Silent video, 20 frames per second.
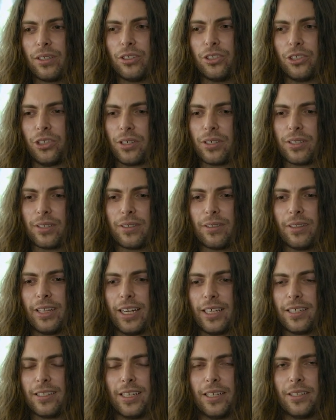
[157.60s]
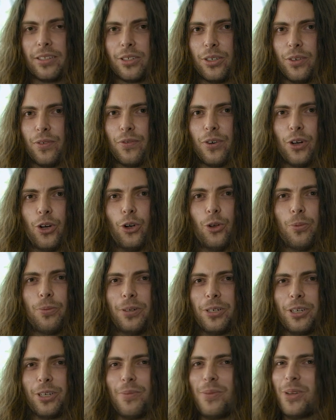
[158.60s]
just that sense of hope
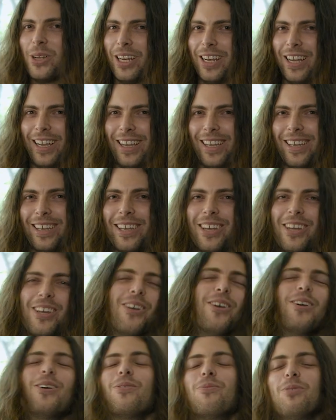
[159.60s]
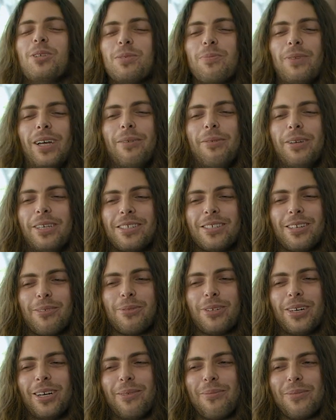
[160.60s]
and community, which maybe
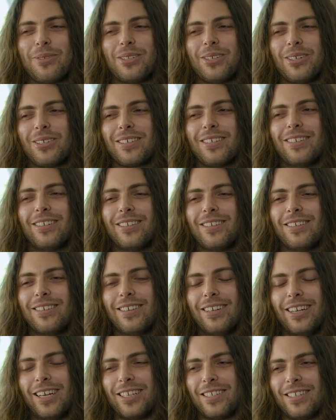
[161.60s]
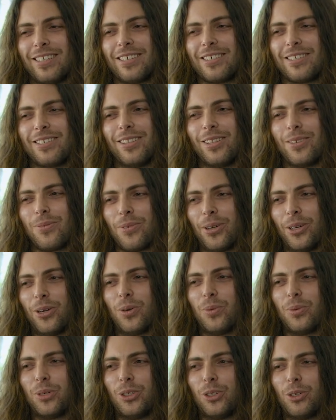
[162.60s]
sometimes doesn't exist in the
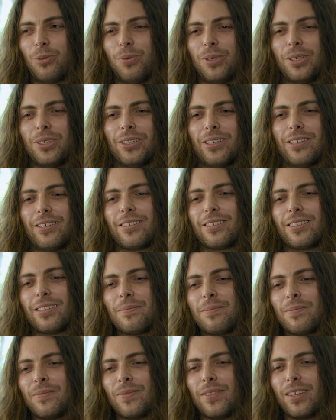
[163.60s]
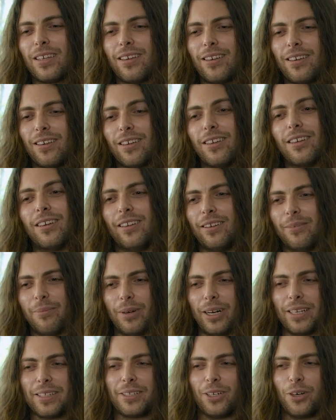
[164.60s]
real world, because
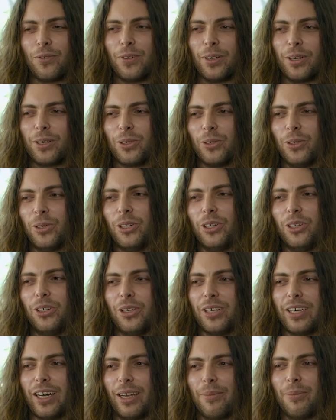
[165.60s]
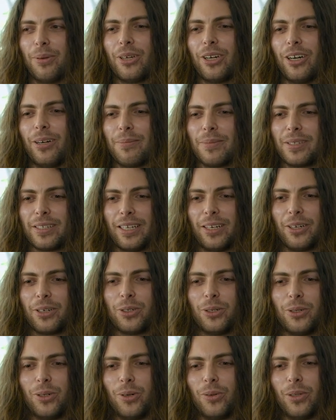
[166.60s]
myself included, you kind of become
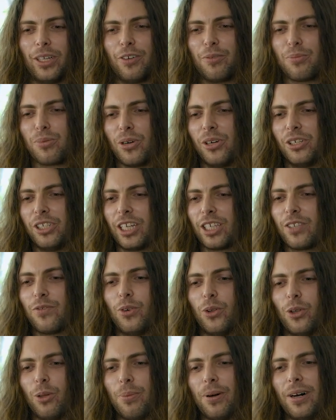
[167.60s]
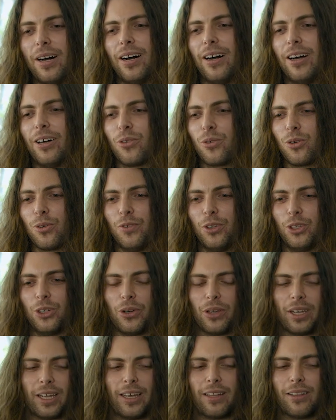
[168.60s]
cynical if projects fall apart or if you
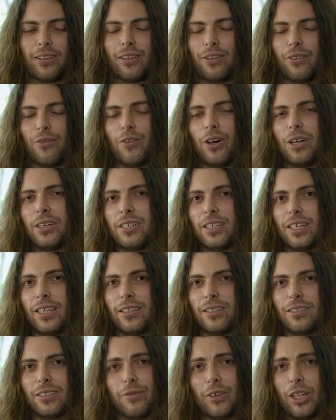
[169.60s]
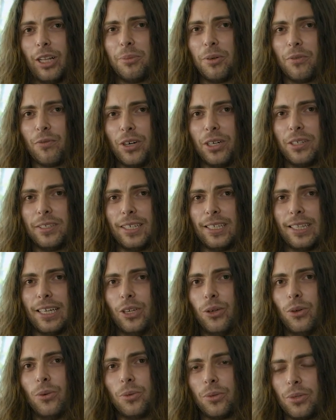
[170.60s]
don't get the development funding that
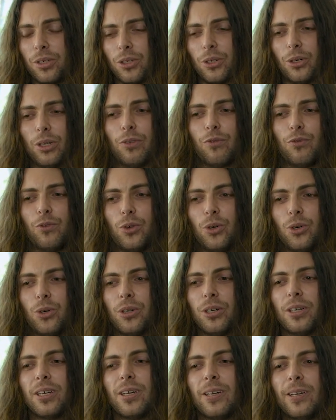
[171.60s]
you were going for.